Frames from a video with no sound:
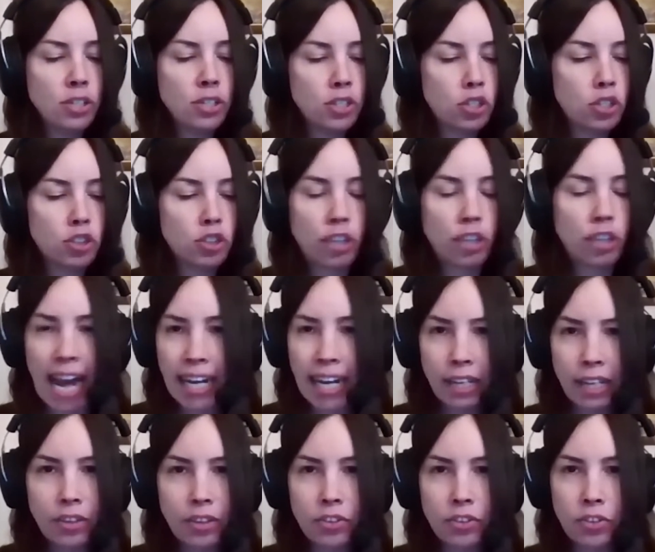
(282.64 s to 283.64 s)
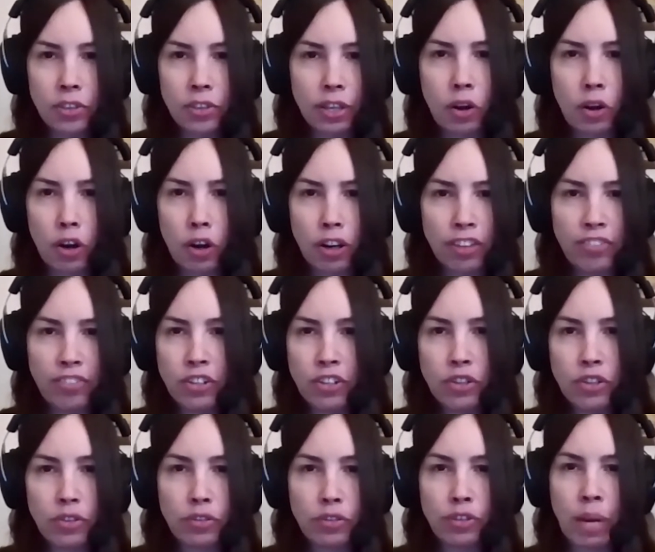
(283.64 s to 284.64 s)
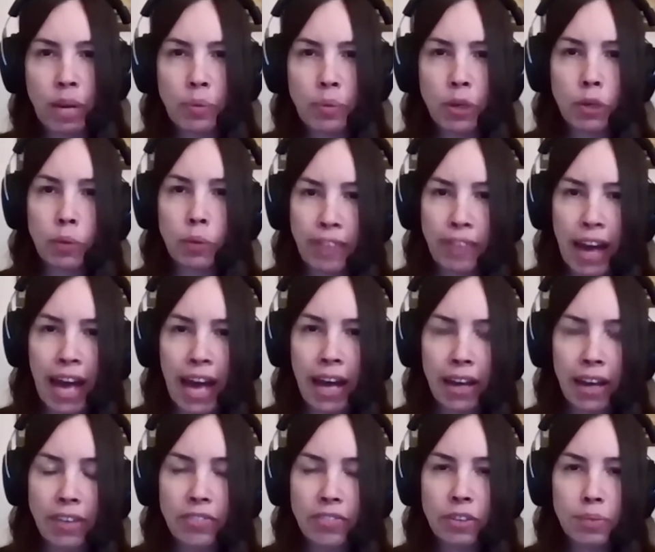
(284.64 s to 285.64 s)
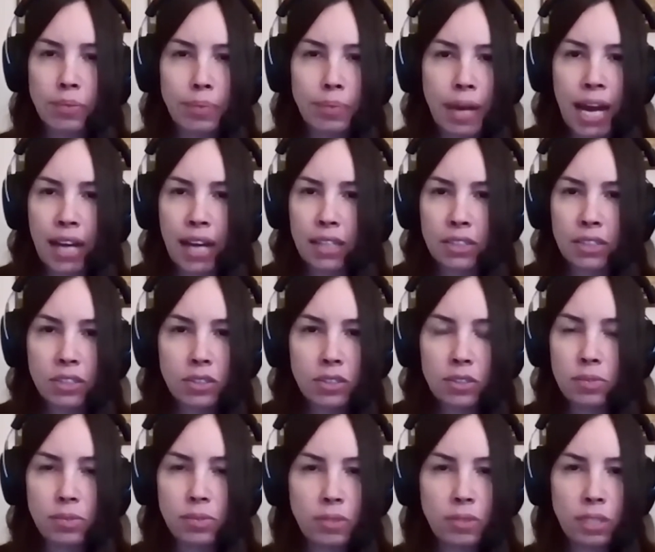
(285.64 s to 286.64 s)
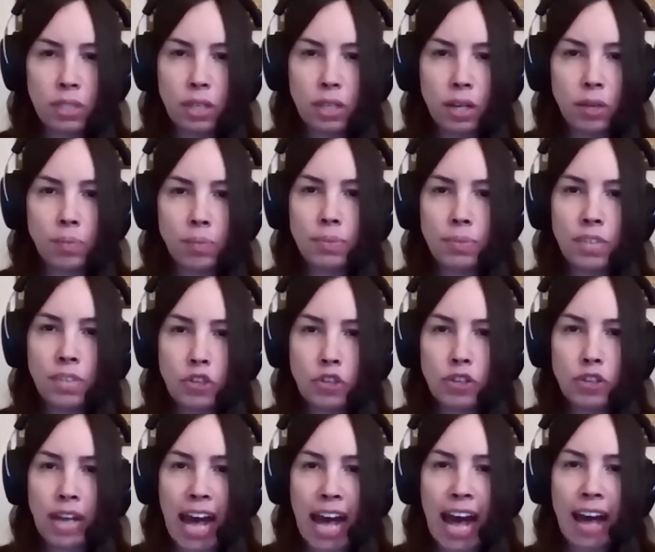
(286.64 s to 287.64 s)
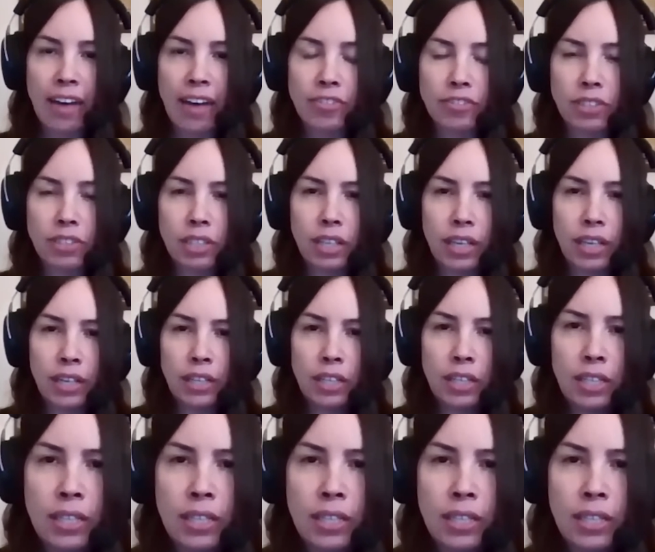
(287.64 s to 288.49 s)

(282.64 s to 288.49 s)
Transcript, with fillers: that just starts cracking this like artificial framework we've had for the past you know century and a half, really.